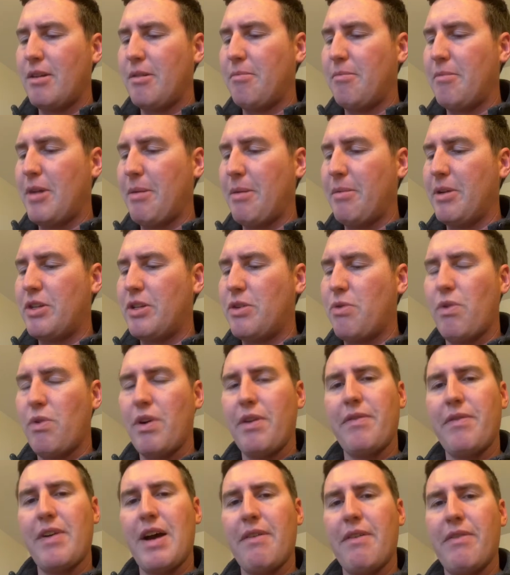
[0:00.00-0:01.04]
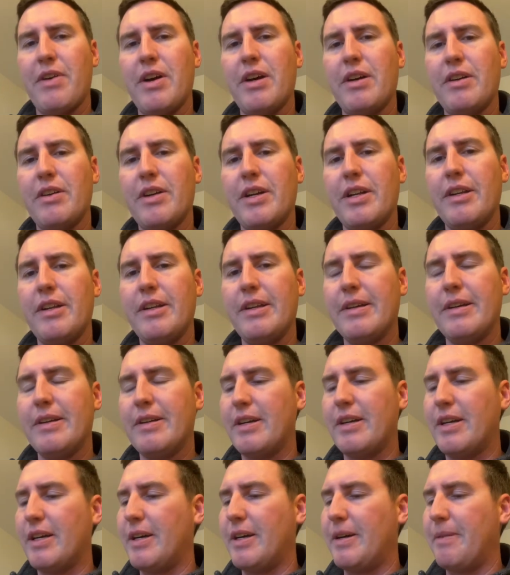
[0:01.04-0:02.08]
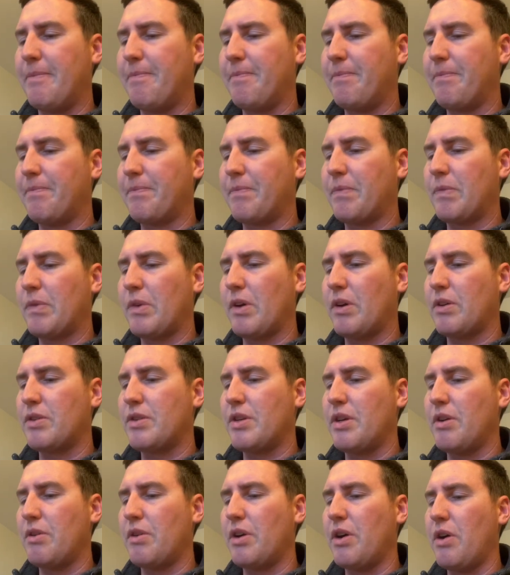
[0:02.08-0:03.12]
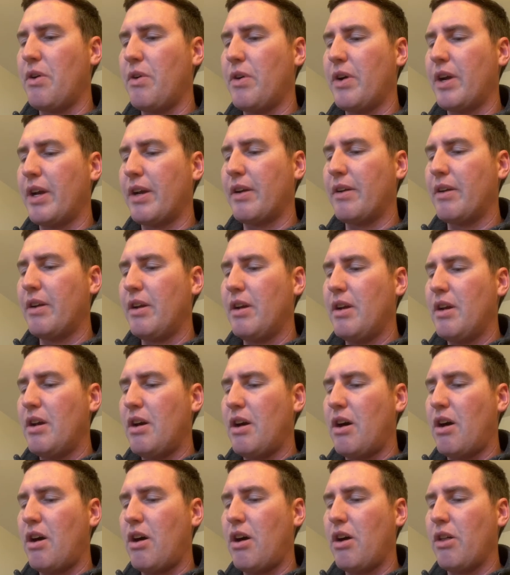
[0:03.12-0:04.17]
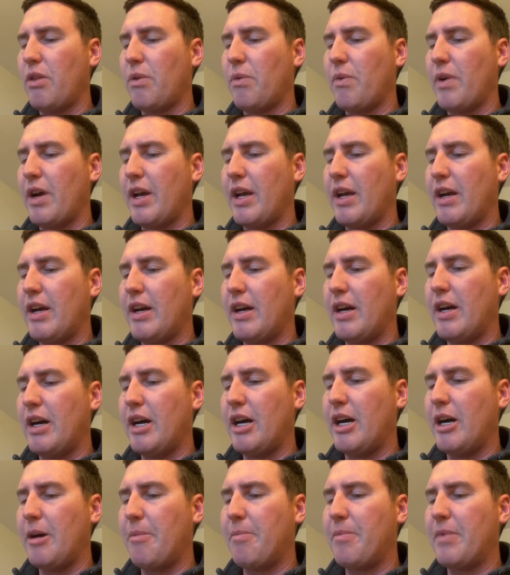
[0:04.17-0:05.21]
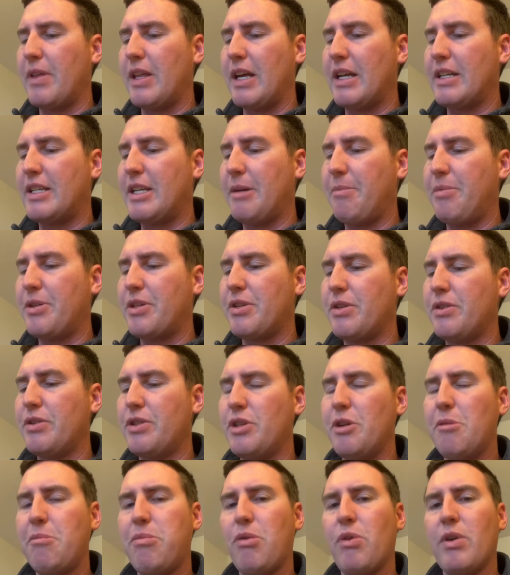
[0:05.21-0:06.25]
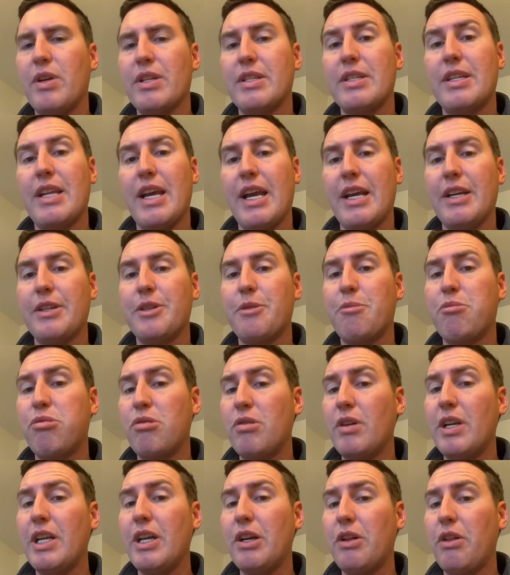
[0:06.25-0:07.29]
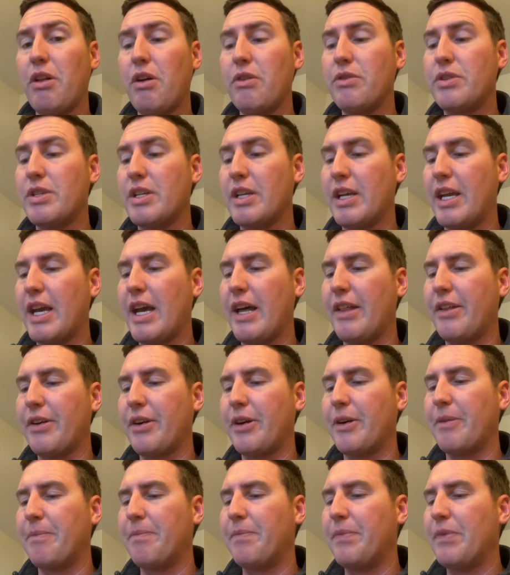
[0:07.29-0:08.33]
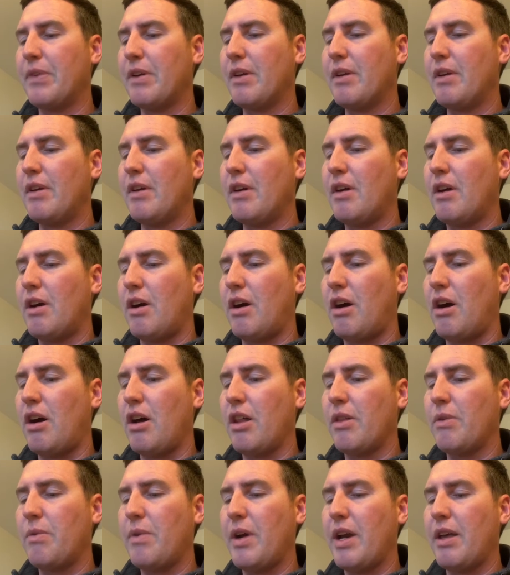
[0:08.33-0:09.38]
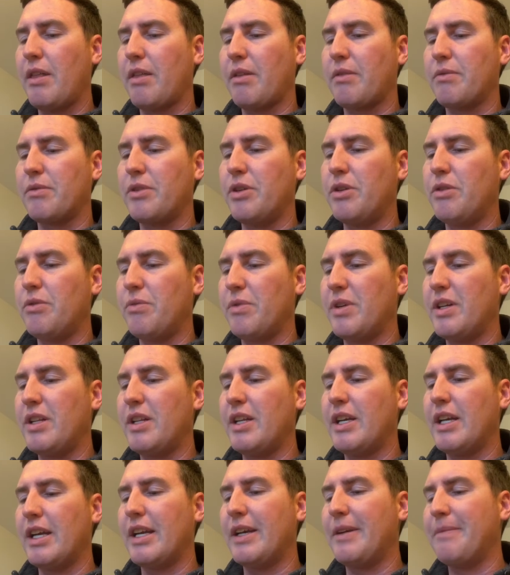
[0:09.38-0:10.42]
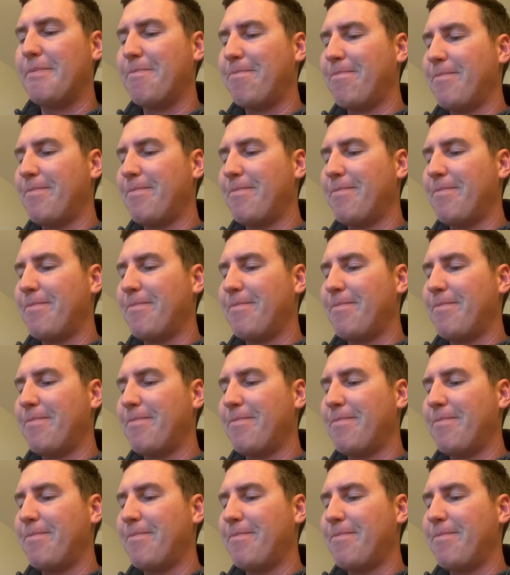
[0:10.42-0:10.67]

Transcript: maybe 2,500 or so going all the way up. That temperature and dew point stays pretty close together all the way through, really